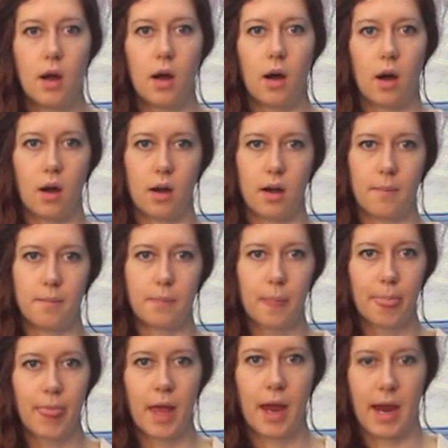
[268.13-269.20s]
Um,
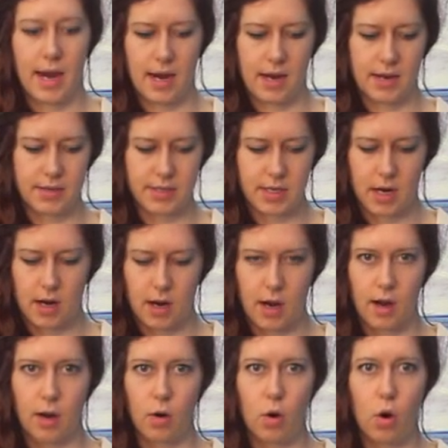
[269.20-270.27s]
and
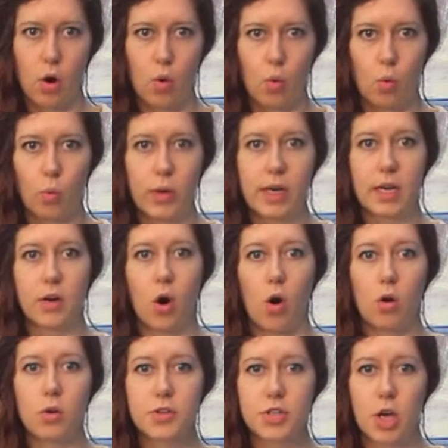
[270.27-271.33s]
uh, we can
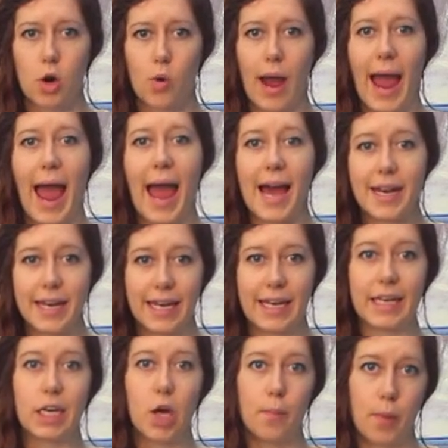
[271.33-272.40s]
also add
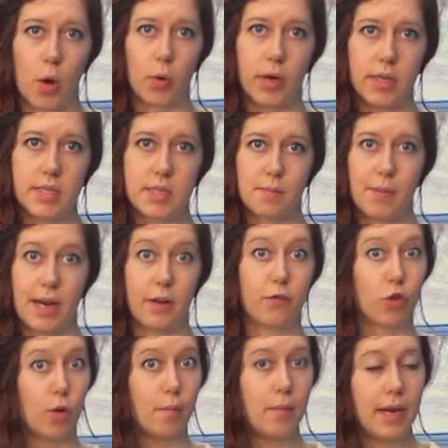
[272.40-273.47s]
in components made
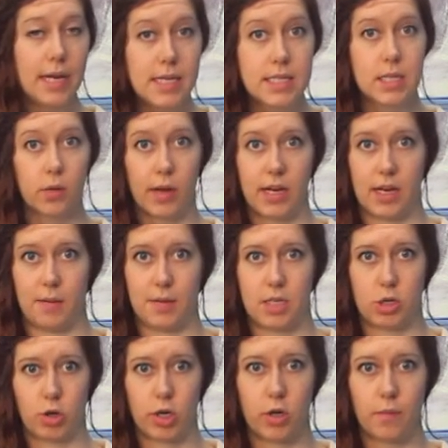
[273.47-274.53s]
from insulating
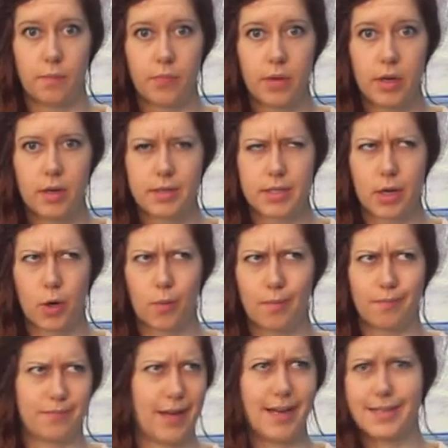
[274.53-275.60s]
material. So
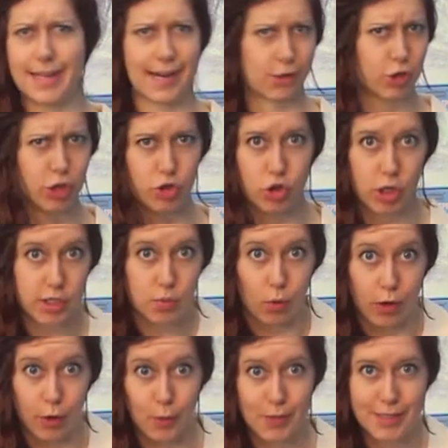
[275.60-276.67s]
that's actually just
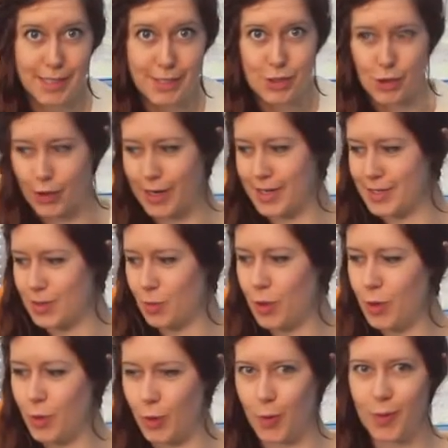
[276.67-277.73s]
what a resistor is.
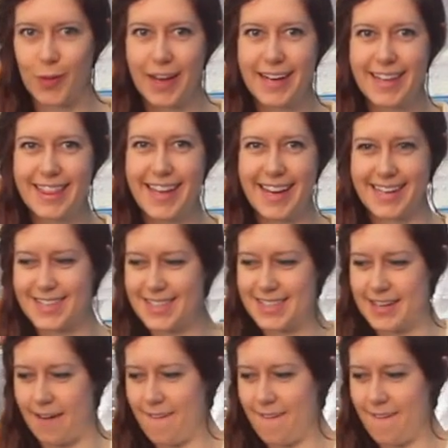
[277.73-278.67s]
Woohoo, like this.